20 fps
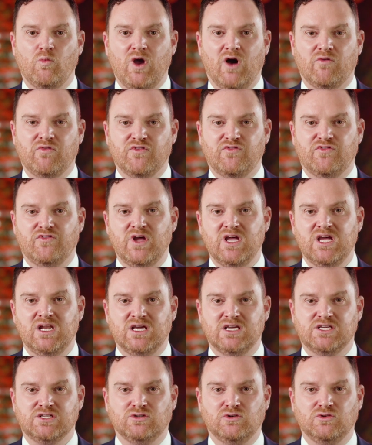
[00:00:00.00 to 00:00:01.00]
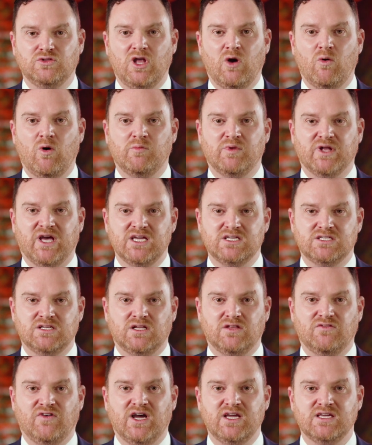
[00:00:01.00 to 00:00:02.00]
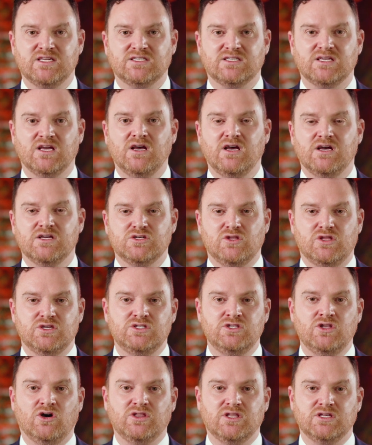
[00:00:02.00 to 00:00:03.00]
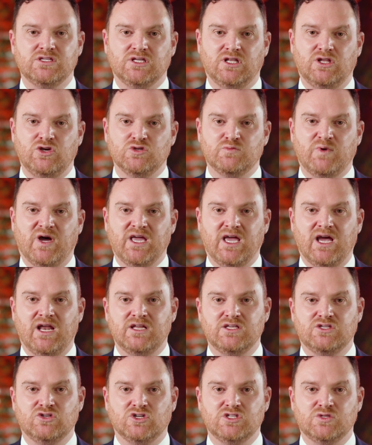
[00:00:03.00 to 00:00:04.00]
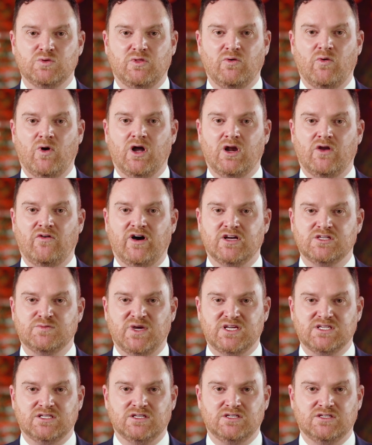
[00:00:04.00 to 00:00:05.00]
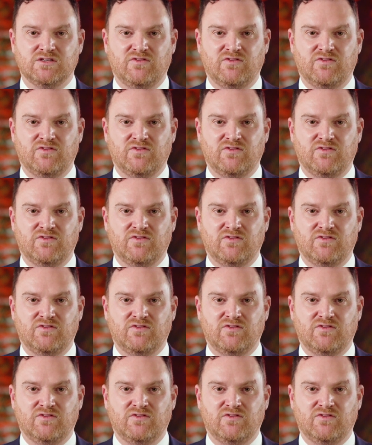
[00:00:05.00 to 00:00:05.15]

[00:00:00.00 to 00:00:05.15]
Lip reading: We offer free initial, no-obligation advice, so there's nothing to lose by getting in touch with one of our specialist